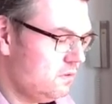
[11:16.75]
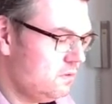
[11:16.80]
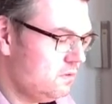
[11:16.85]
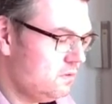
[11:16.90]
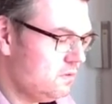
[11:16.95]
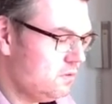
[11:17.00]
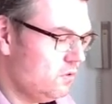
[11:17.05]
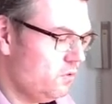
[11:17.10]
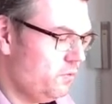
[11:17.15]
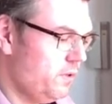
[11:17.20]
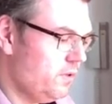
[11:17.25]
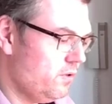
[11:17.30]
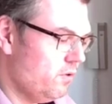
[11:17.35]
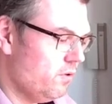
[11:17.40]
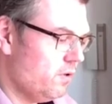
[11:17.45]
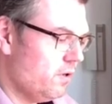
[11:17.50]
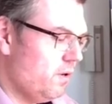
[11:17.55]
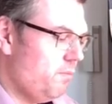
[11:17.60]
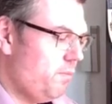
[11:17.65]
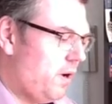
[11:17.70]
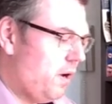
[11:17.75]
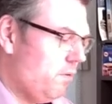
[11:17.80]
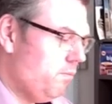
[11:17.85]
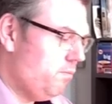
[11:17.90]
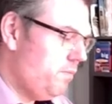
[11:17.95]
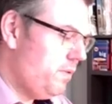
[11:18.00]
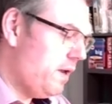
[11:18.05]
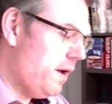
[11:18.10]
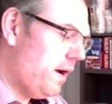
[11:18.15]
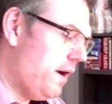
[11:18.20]
So we're talking about
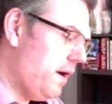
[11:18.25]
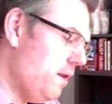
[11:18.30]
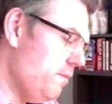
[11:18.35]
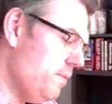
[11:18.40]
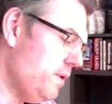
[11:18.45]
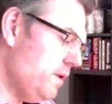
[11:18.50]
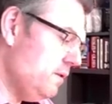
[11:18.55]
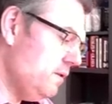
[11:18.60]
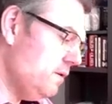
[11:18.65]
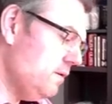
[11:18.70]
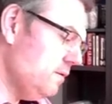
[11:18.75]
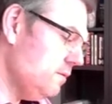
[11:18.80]
PI element.